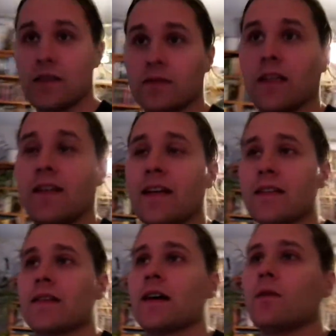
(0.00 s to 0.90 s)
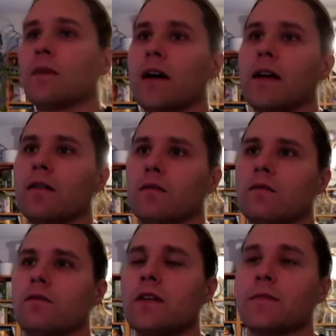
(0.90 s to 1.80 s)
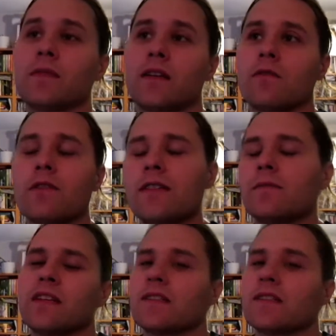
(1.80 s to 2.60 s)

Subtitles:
And that's how my rhythm